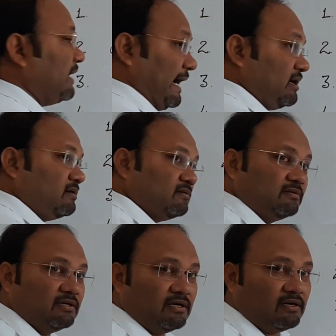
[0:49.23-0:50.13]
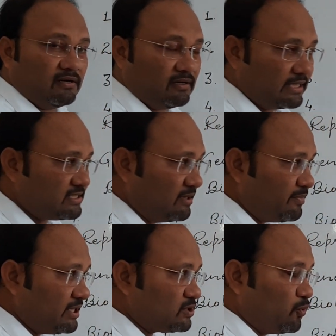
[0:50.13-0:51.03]
And the
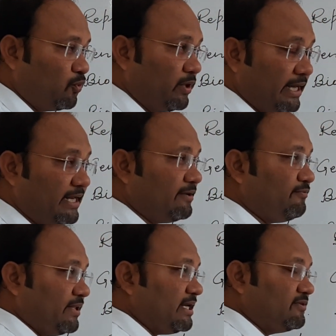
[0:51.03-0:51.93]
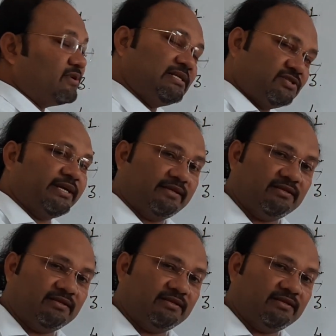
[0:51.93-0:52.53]
example is very interesting.